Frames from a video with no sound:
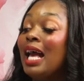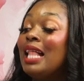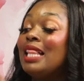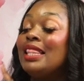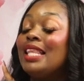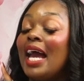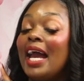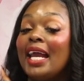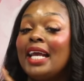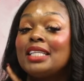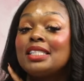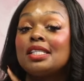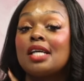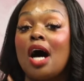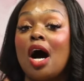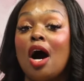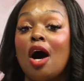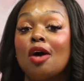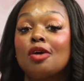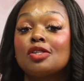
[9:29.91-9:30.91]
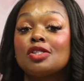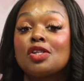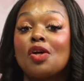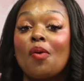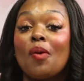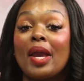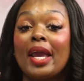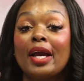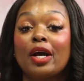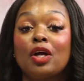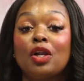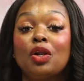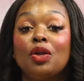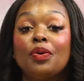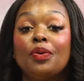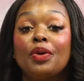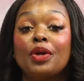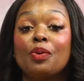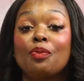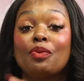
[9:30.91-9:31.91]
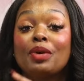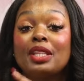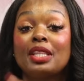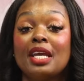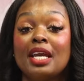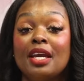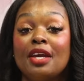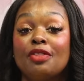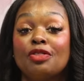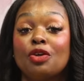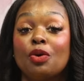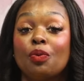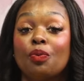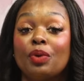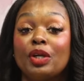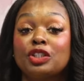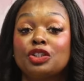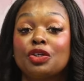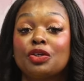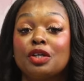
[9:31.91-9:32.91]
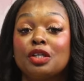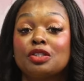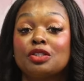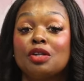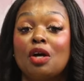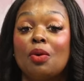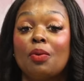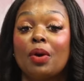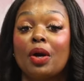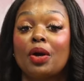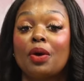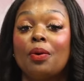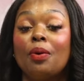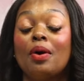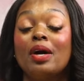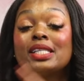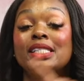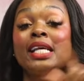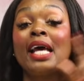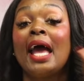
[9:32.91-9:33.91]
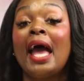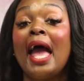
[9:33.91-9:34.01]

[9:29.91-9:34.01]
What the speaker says: that is also included within the Rich Girls Don't Work course